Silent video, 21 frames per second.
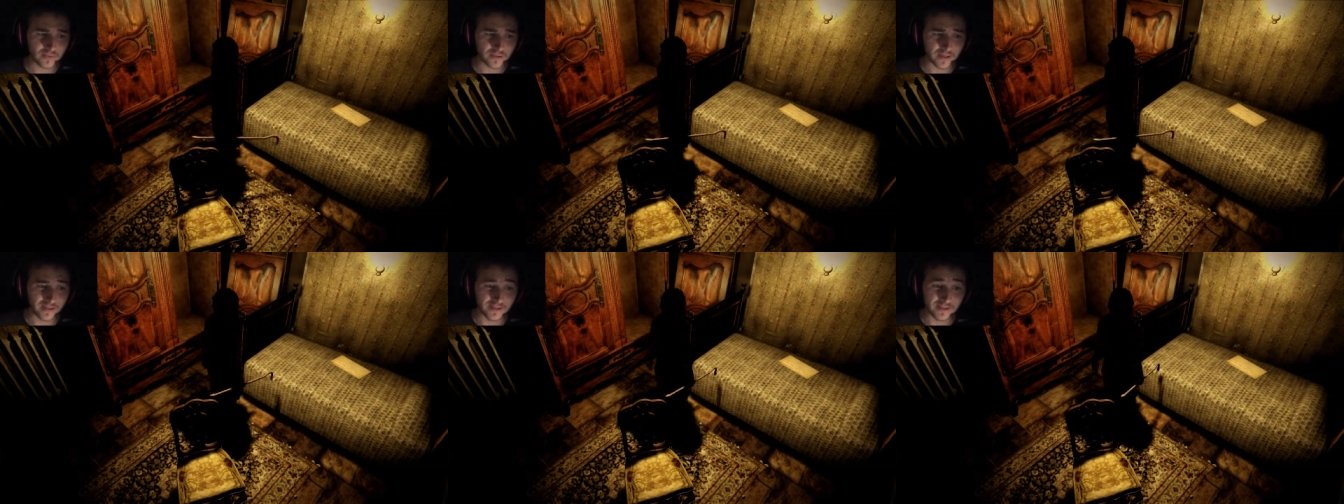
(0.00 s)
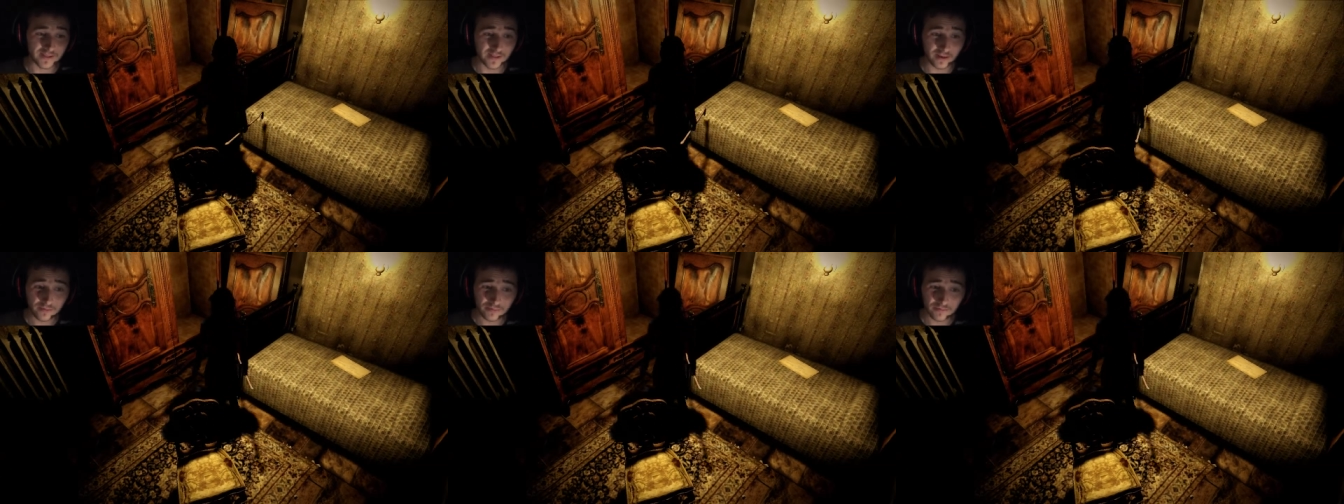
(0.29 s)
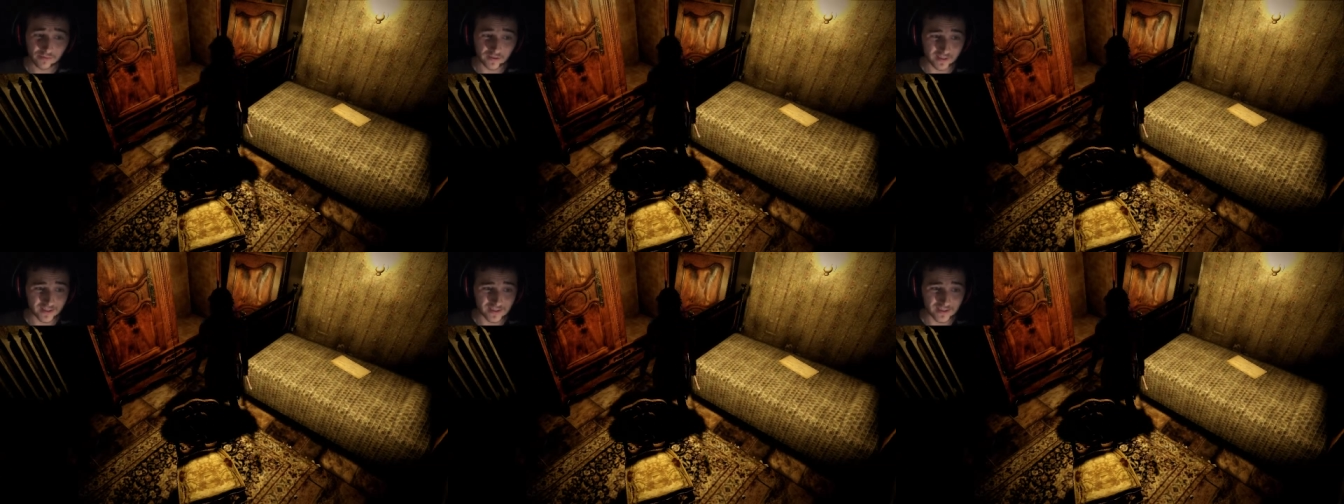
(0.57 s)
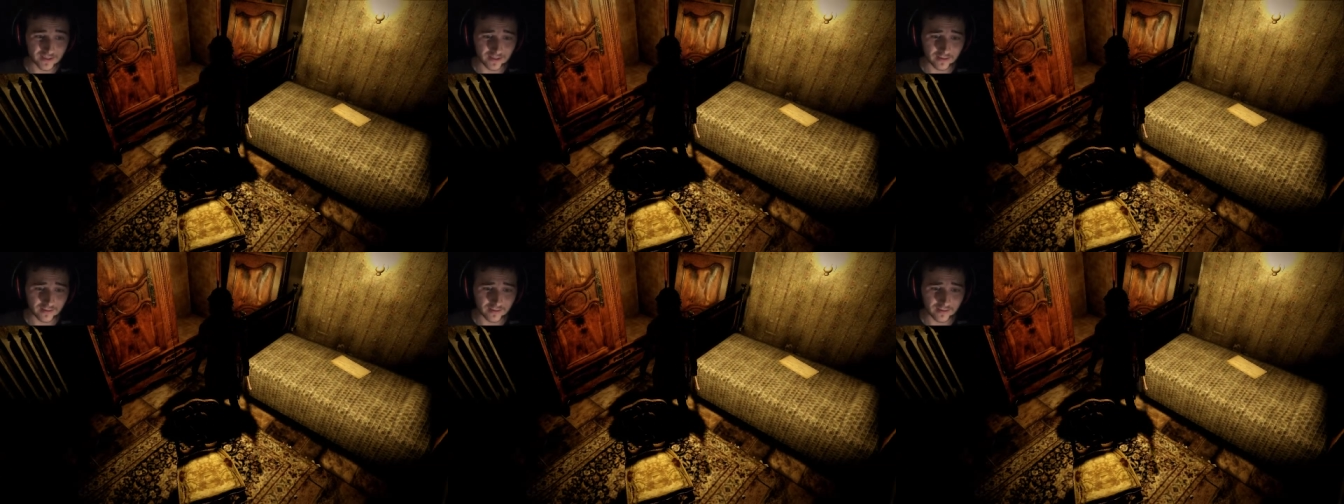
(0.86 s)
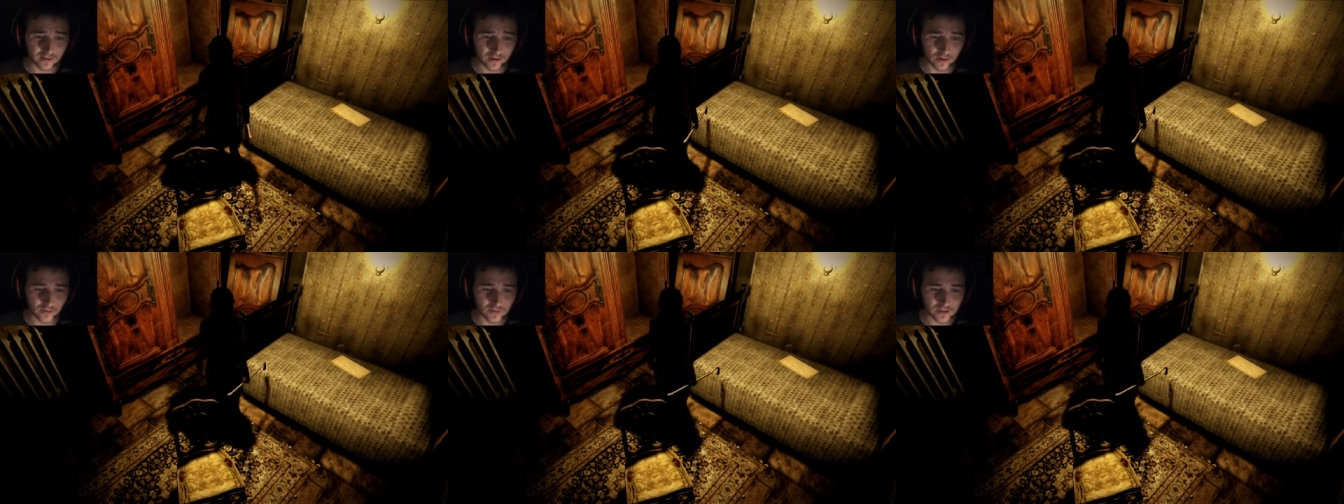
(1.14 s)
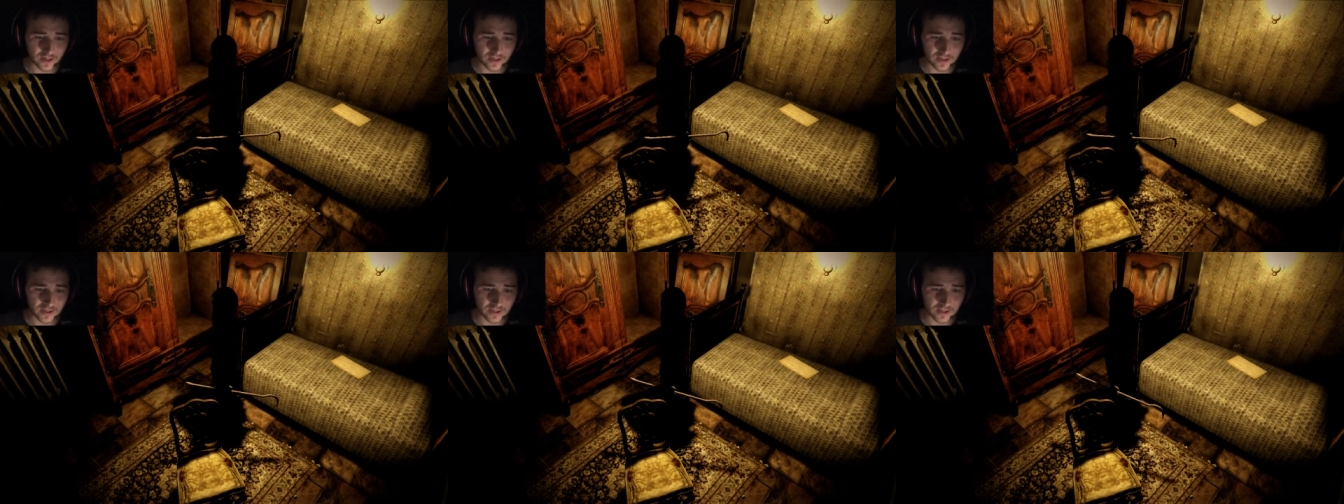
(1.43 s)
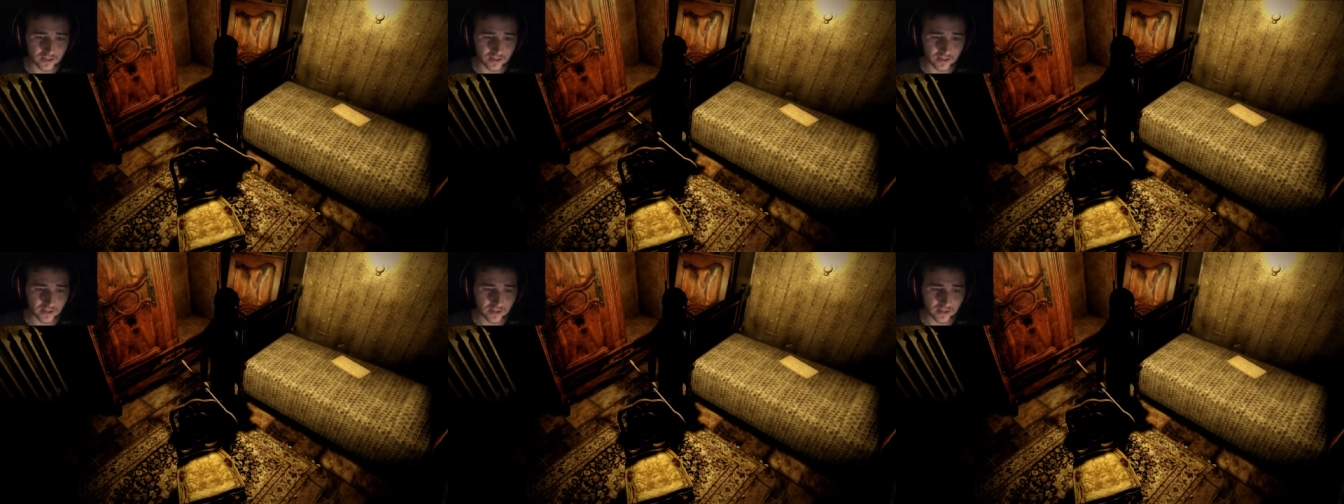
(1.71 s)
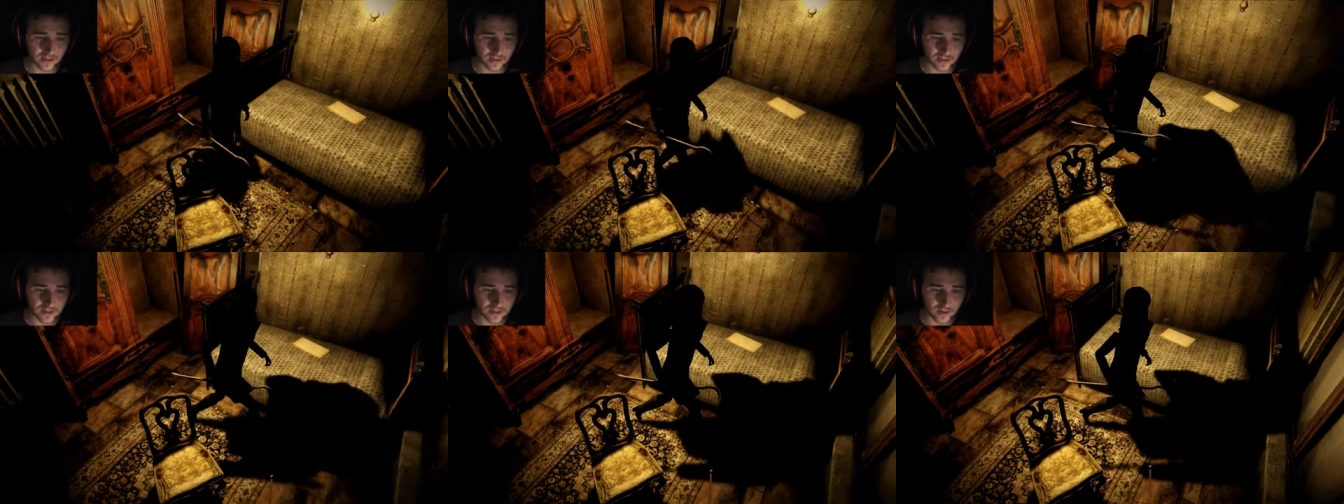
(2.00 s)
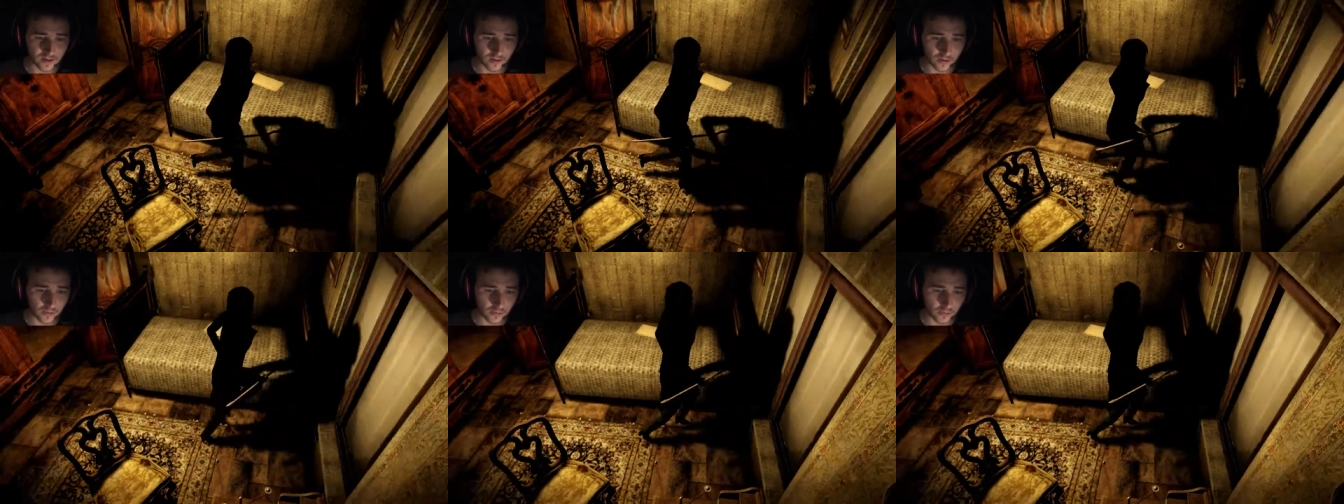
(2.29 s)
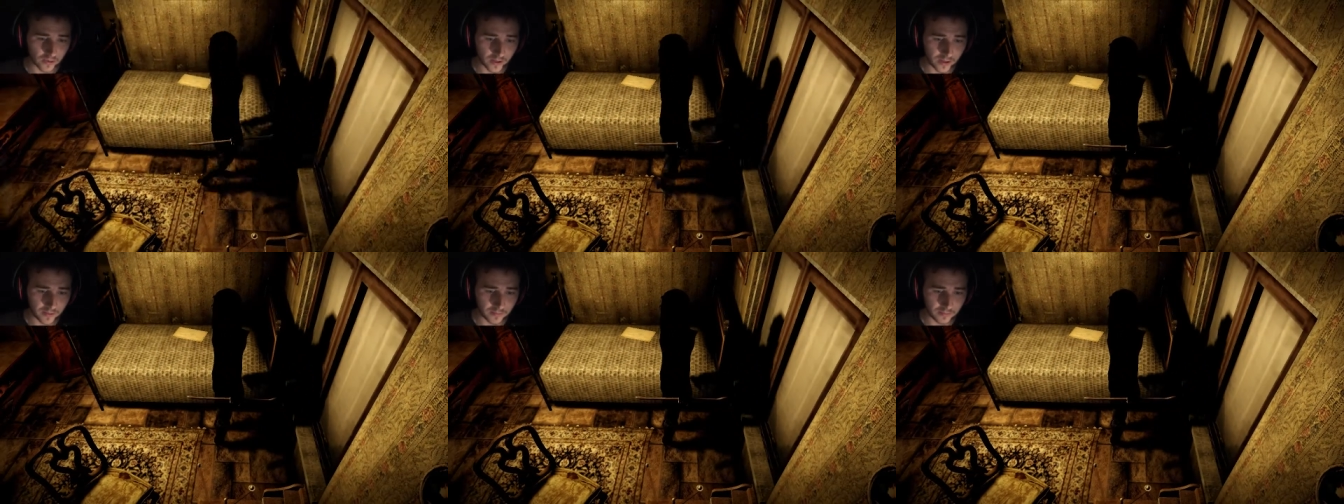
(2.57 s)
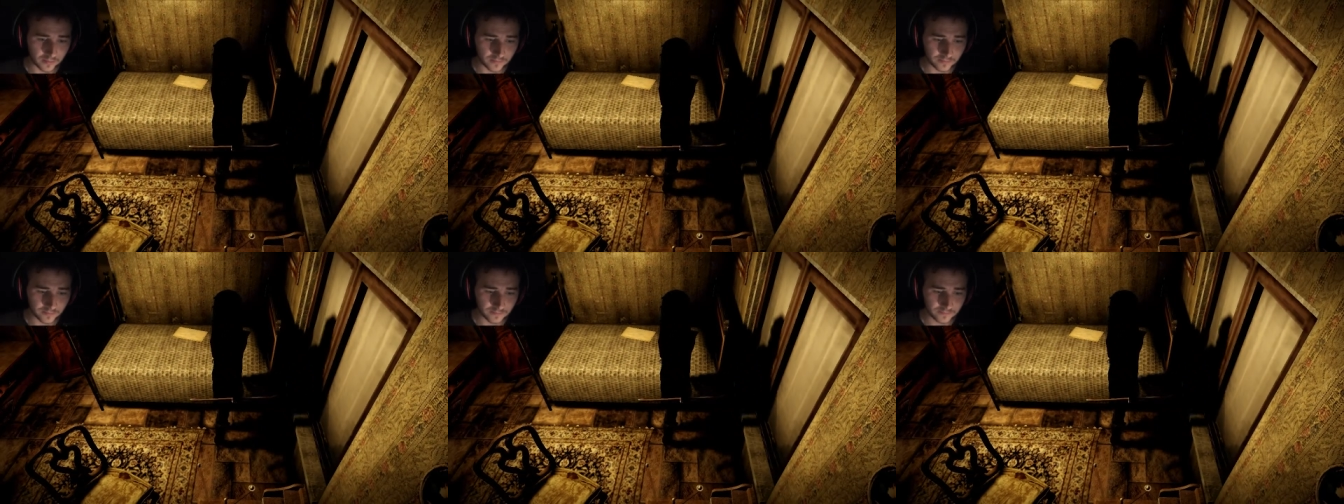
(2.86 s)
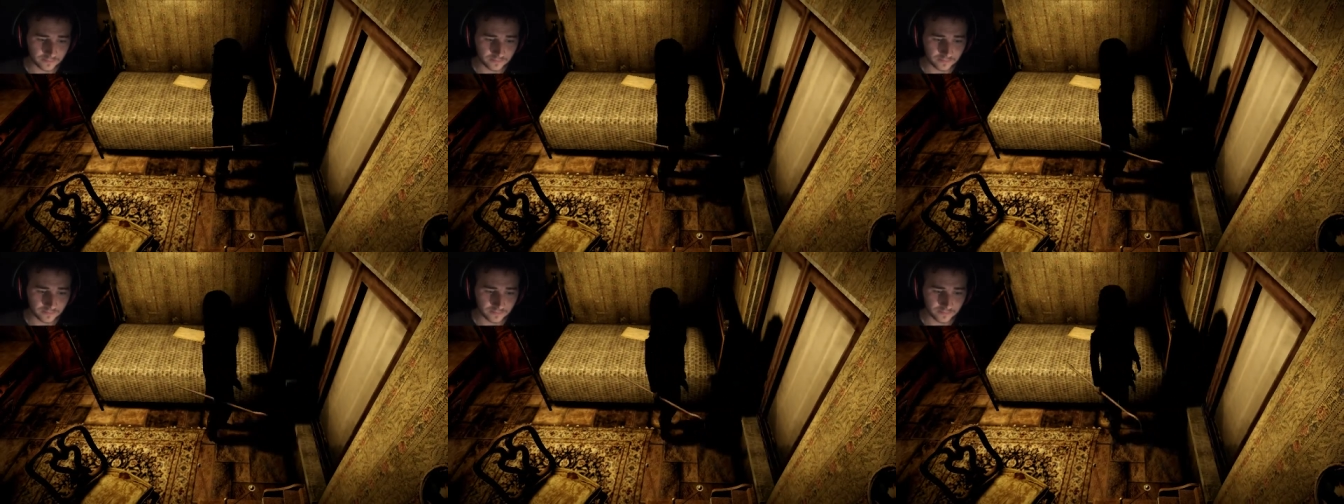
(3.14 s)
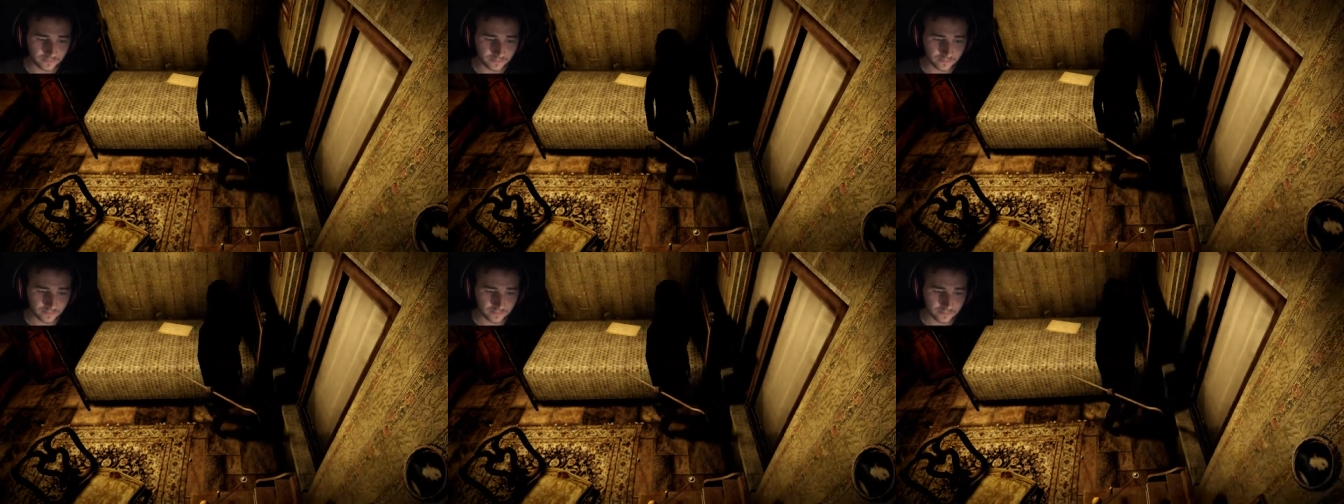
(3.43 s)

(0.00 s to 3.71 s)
I don't think there's anything else actually here, so um,